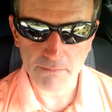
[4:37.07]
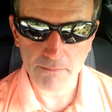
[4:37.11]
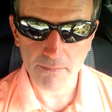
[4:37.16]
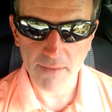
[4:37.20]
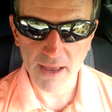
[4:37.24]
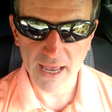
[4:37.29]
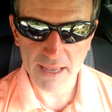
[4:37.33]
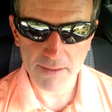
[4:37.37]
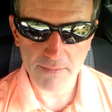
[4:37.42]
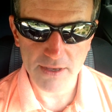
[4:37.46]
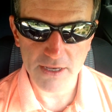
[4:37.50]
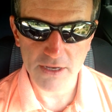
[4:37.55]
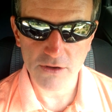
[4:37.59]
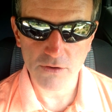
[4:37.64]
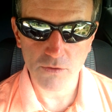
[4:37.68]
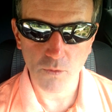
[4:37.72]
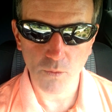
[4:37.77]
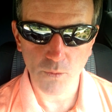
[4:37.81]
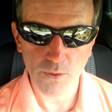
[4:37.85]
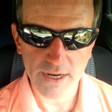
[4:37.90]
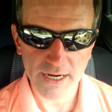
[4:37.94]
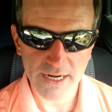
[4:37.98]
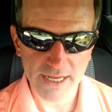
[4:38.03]
Maybe
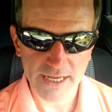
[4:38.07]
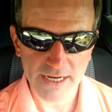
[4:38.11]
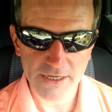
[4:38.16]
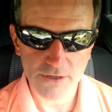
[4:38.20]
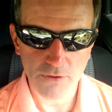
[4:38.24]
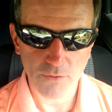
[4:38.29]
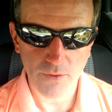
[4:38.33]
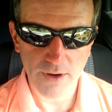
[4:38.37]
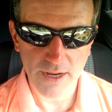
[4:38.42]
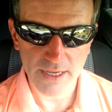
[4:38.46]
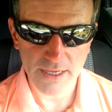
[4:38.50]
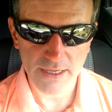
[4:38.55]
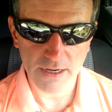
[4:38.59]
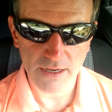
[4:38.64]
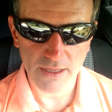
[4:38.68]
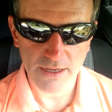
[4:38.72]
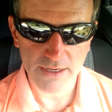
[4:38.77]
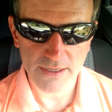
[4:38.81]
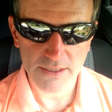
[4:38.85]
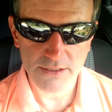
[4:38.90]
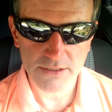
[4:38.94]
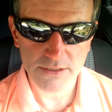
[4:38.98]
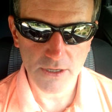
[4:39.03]
we need to
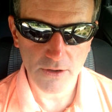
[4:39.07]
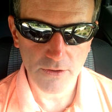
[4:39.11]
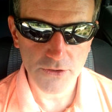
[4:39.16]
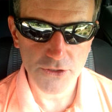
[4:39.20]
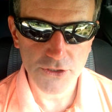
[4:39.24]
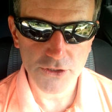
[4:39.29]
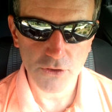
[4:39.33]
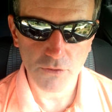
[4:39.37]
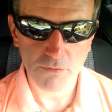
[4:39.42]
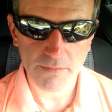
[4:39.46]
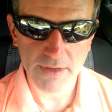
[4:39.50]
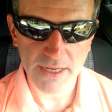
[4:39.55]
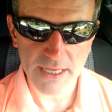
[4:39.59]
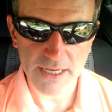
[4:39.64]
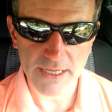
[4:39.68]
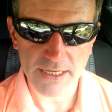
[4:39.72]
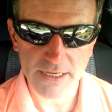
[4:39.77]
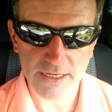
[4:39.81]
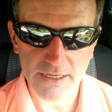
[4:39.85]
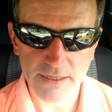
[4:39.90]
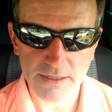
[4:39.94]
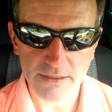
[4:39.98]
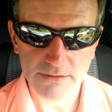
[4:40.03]
regulate social
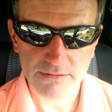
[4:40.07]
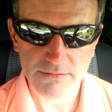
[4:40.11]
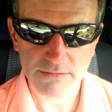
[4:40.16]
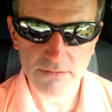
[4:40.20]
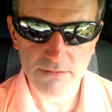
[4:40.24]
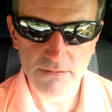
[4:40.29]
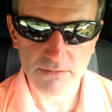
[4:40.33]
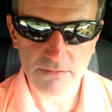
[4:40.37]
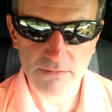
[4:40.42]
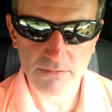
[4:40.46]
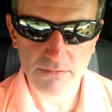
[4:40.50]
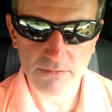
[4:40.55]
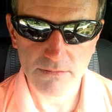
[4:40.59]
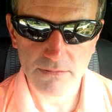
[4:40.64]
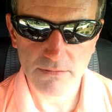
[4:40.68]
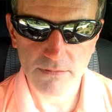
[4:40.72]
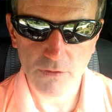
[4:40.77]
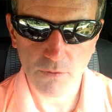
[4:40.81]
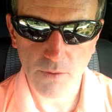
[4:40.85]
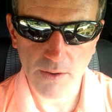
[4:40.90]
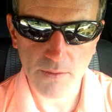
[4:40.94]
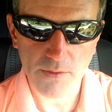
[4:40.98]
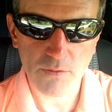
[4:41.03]
media
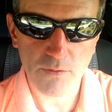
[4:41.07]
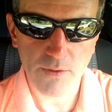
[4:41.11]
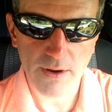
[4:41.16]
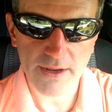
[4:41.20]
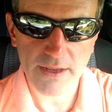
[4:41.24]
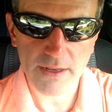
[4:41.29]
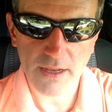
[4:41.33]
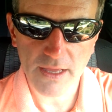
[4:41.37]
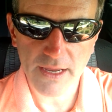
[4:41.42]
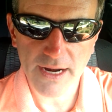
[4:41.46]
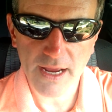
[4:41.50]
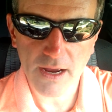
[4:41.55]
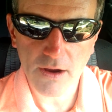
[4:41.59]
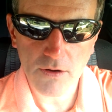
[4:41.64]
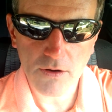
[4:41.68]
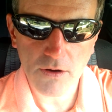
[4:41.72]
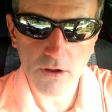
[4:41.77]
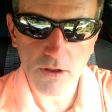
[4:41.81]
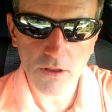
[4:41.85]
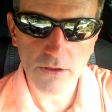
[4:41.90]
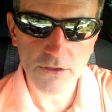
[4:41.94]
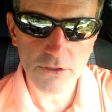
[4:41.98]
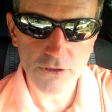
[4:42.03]
the way we regulate
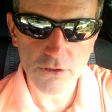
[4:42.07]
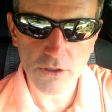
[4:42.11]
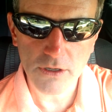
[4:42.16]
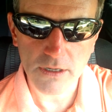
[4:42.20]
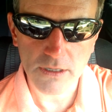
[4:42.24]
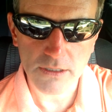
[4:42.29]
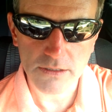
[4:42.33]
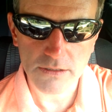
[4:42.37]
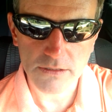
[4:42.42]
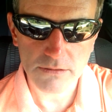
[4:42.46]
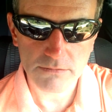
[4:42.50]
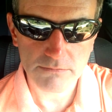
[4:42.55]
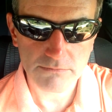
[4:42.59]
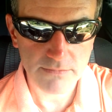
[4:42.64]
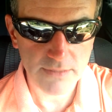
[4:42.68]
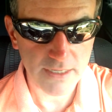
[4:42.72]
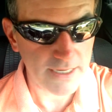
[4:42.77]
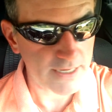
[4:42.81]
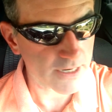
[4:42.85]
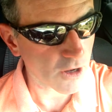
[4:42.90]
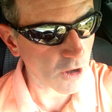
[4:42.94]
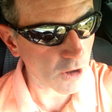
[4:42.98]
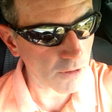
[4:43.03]
alcohol and drugs.
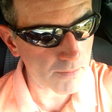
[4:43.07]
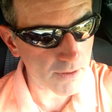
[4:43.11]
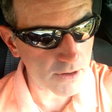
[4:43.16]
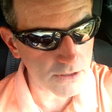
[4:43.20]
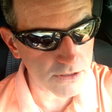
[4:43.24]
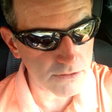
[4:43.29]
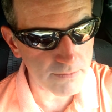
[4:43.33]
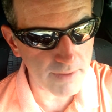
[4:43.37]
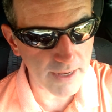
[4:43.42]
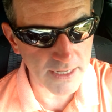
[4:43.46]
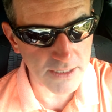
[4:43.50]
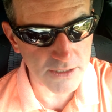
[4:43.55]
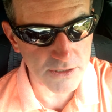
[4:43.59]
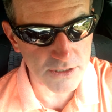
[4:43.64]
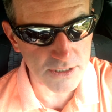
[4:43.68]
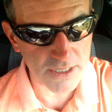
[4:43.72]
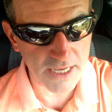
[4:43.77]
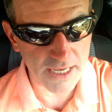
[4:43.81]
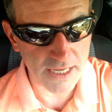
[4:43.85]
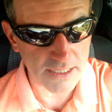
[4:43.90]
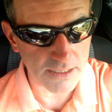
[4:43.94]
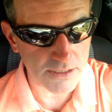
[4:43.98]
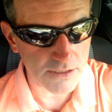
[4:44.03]
It almost makes
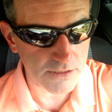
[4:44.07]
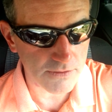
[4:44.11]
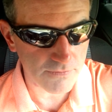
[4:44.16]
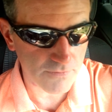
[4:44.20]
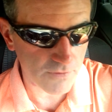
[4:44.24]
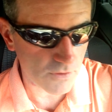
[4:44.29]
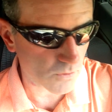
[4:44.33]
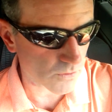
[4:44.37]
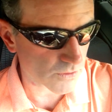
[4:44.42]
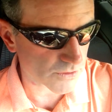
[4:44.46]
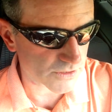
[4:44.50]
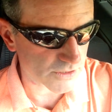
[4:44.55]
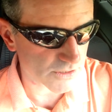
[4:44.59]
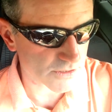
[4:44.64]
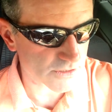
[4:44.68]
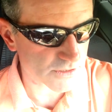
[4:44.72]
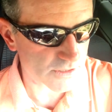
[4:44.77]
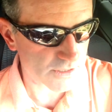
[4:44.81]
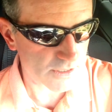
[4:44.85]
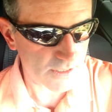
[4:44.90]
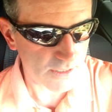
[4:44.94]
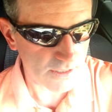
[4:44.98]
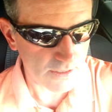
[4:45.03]
sense. Of course,
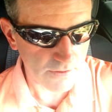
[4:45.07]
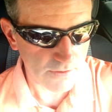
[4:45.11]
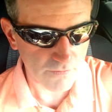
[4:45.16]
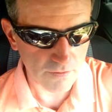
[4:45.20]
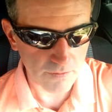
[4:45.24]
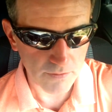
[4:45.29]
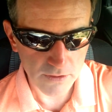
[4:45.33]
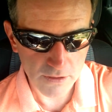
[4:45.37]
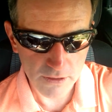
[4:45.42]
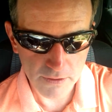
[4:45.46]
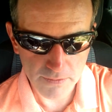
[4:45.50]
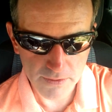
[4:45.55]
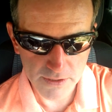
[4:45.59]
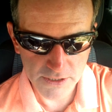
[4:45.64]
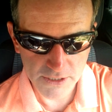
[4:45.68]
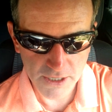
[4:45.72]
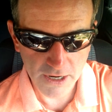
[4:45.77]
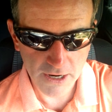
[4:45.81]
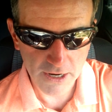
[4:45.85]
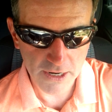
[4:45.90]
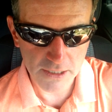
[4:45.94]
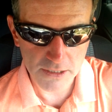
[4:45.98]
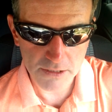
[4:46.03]
it's from a
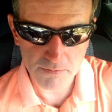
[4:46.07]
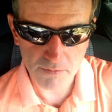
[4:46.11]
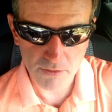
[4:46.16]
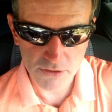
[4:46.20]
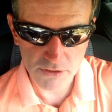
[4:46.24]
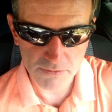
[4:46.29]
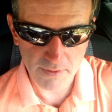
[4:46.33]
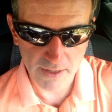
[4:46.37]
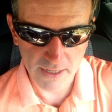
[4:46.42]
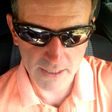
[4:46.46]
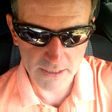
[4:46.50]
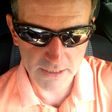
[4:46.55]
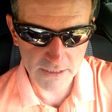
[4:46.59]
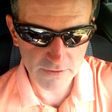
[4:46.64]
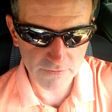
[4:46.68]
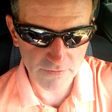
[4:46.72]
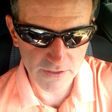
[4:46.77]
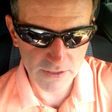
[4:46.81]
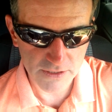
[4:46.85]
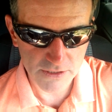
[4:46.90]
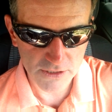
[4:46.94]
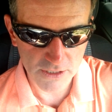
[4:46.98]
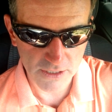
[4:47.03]
libertarian's
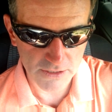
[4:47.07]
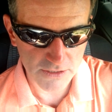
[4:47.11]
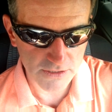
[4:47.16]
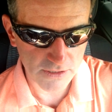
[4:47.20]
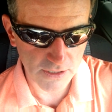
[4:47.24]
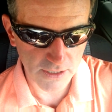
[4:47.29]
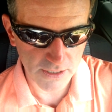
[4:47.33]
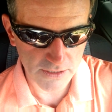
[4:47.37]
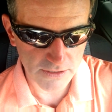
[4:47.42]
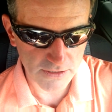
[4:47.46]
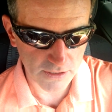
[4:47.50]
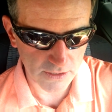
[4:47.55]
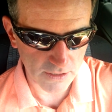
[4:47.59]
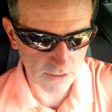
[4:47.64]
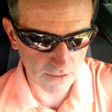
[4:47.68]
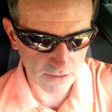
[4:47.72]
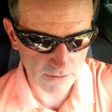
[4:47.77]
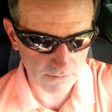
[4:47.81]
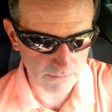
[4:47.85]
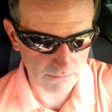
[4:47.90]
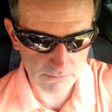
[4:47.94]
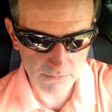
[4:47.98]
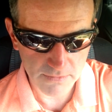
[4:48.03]
perspective, it's
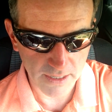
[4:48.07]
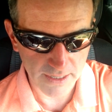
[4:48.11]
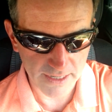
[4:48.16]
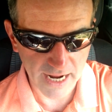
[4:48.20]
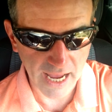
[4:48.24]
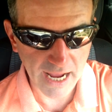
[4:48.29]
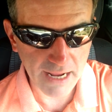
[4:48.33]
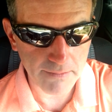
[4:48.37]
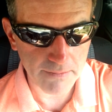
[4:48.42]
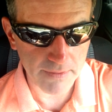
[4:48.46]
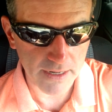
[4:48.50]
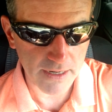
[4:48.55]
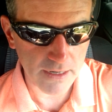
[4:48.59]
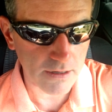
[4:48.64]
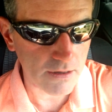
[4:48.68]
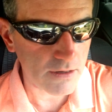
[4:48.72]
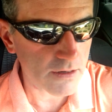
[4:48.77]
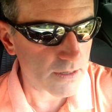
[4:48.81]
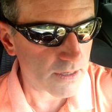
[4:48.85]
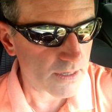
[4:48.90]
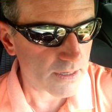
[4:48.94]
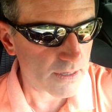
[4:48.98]
a nightmare.